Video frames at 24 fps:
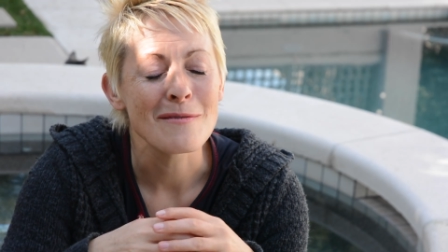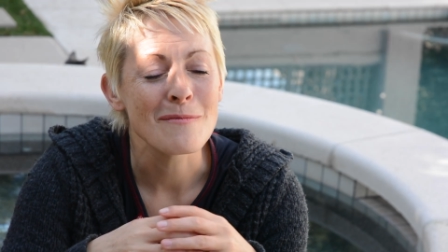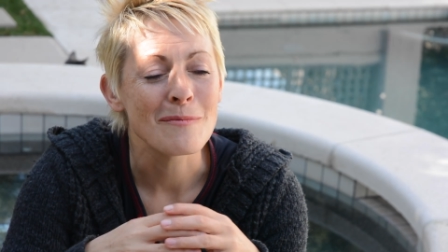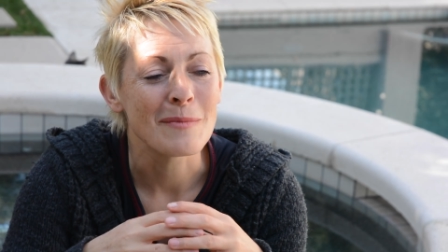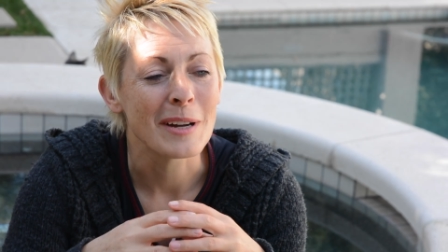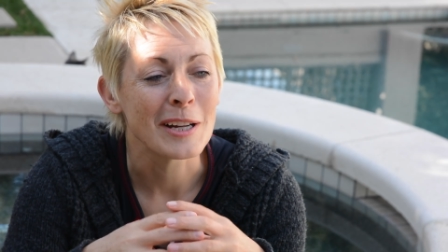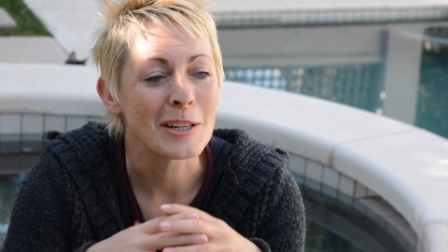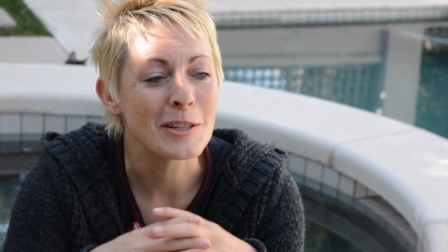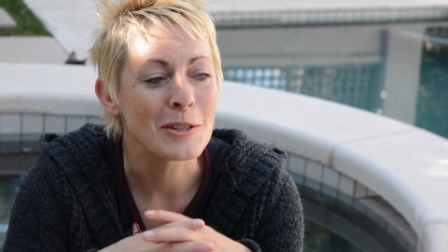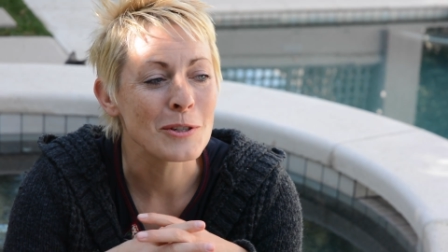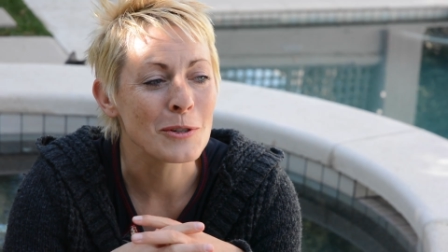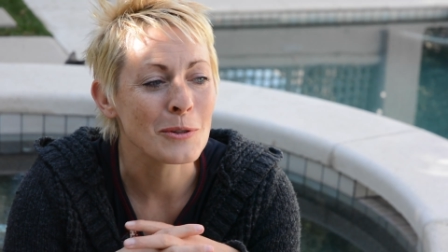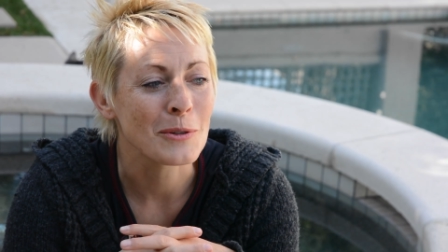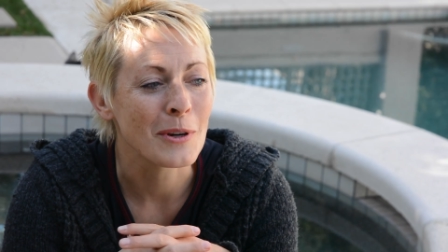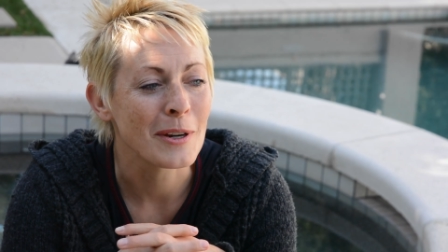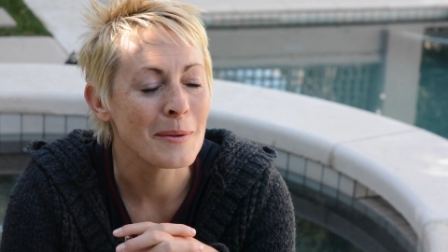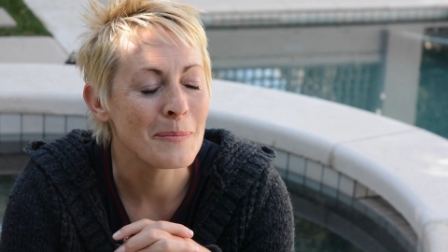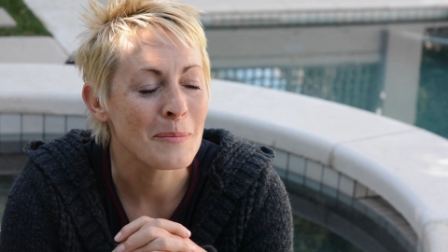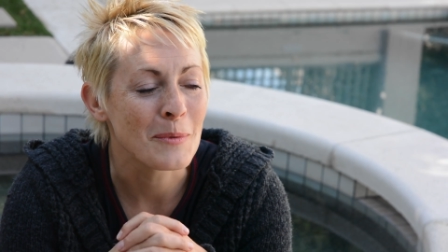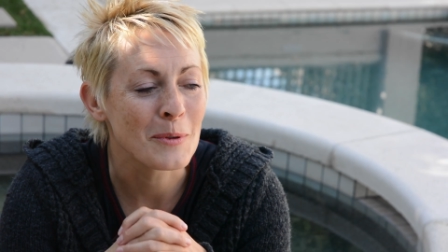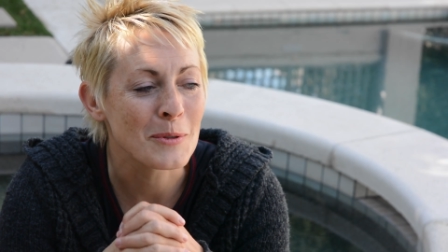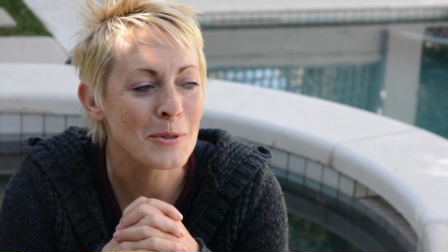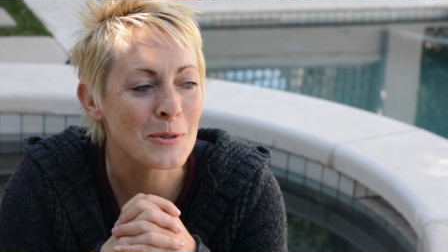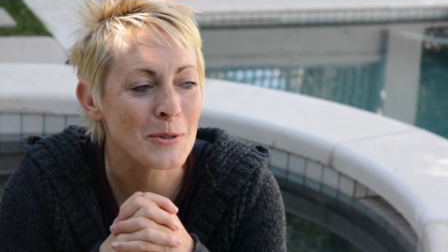My
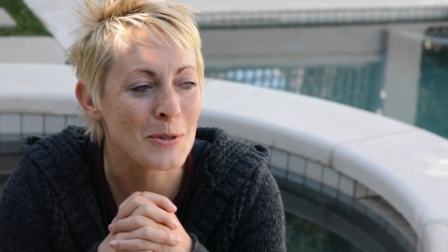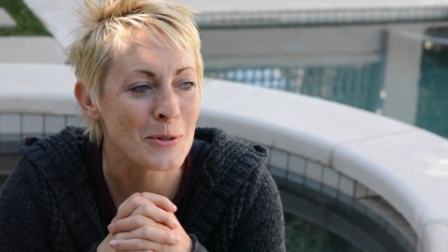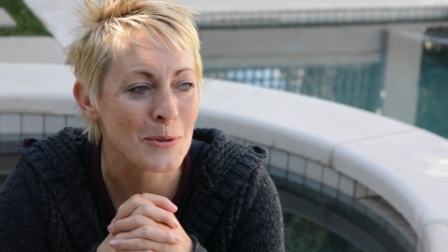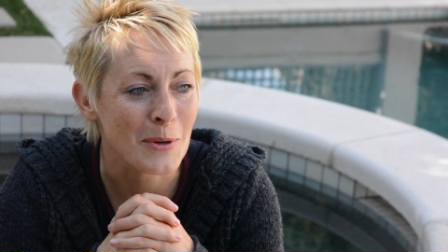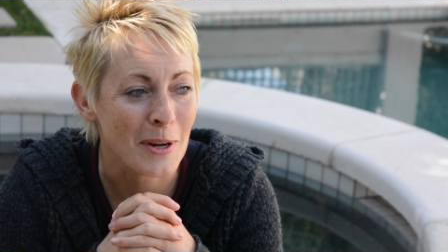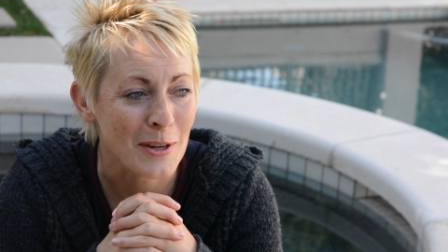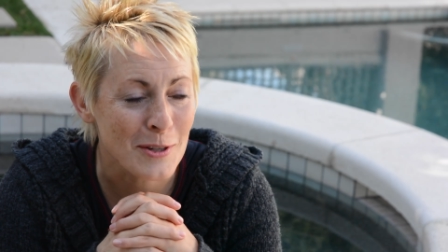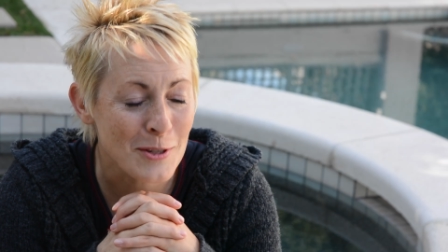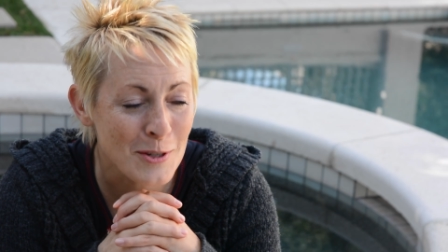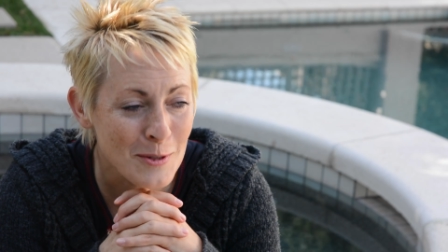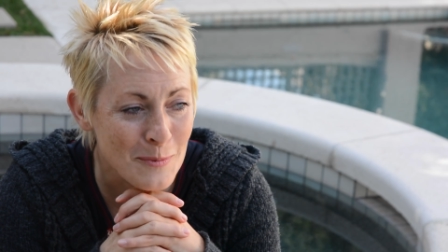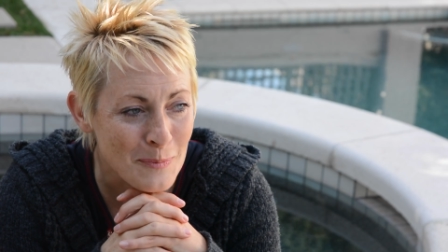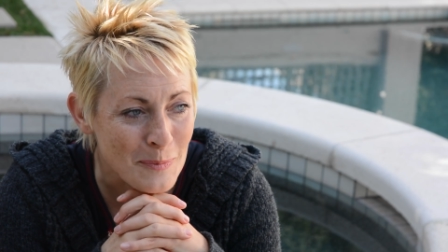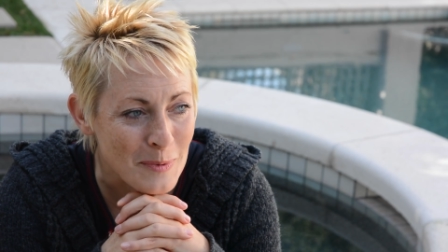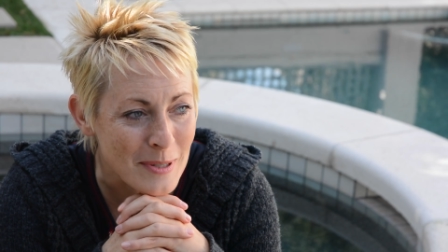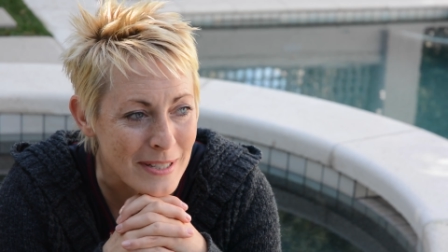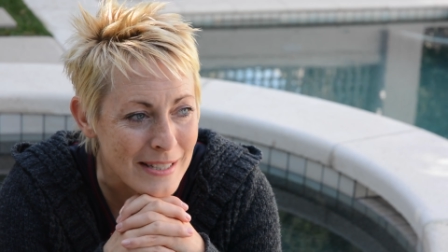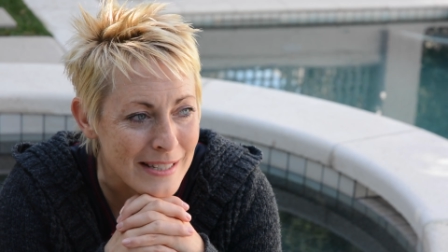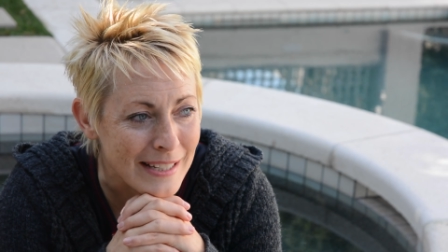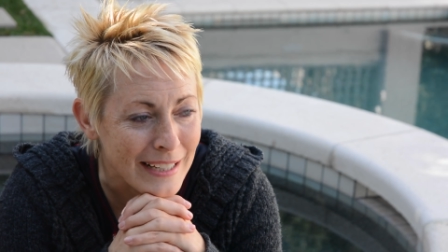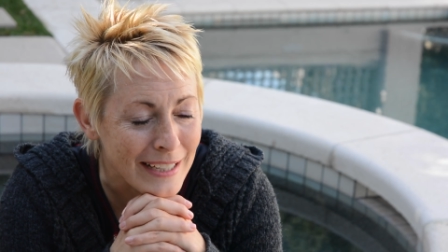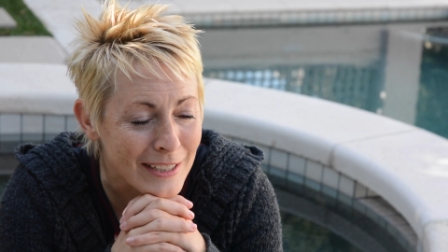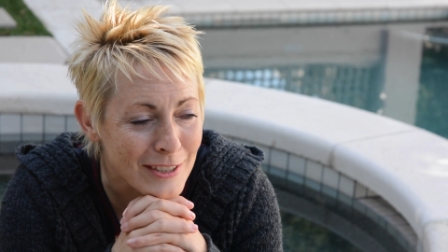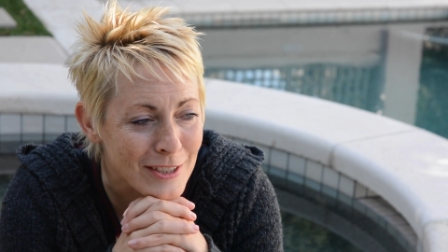most treasured
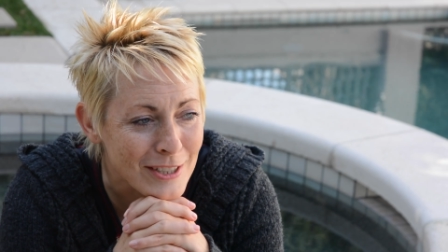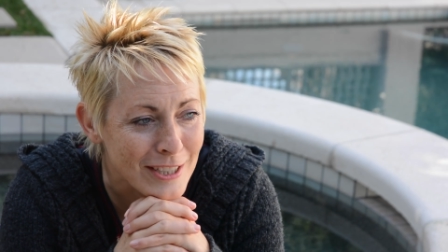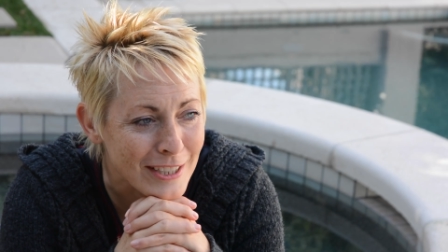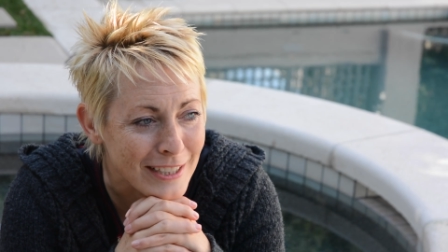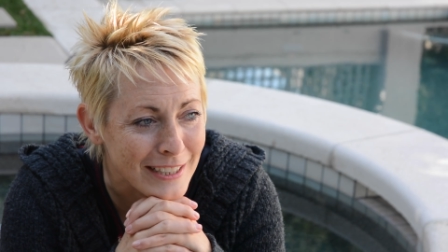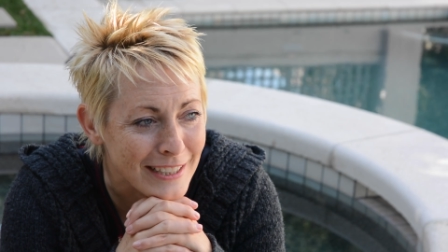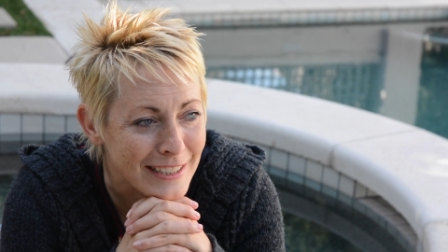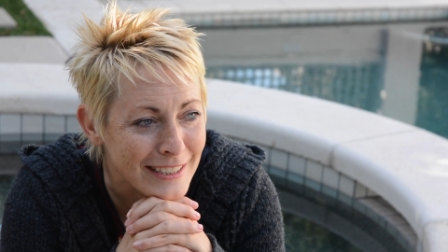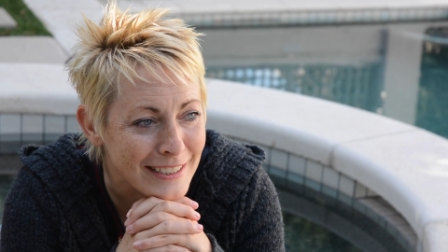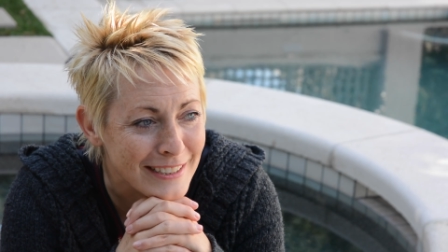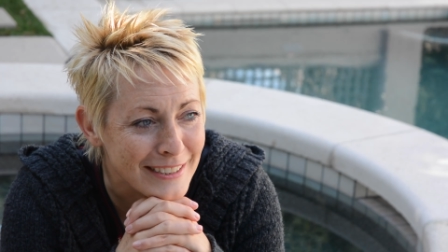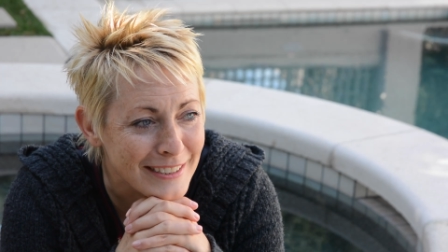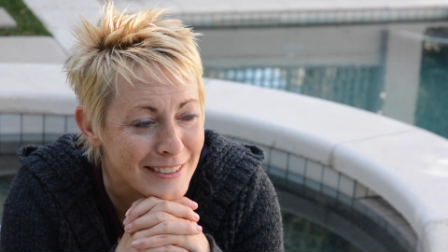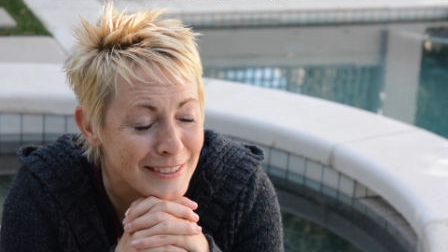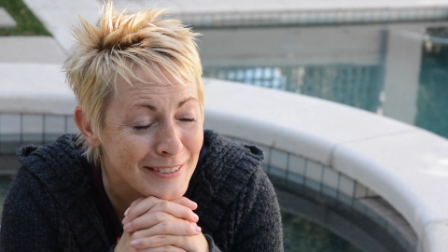possession.